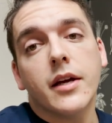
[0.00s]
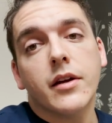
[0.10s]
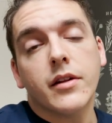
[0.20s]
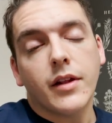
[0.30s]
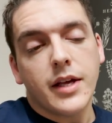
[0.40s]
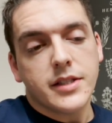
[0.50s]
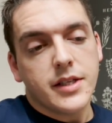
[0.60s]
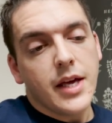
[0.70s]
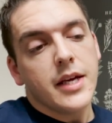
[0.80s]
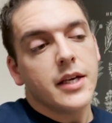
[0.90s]
Or the last
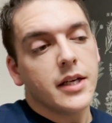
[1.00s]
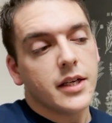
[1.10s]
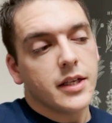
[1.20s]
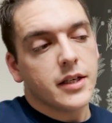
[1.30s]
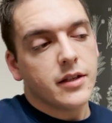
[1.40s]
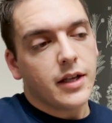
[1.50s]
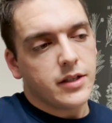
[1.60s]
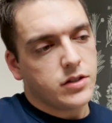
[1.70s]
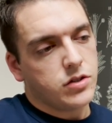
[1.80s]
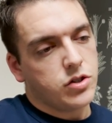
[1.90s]
take?
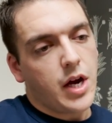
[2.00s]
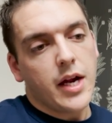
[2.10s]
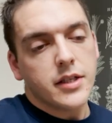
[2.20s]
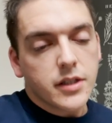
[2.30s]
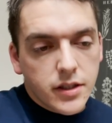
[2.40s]
Last shot?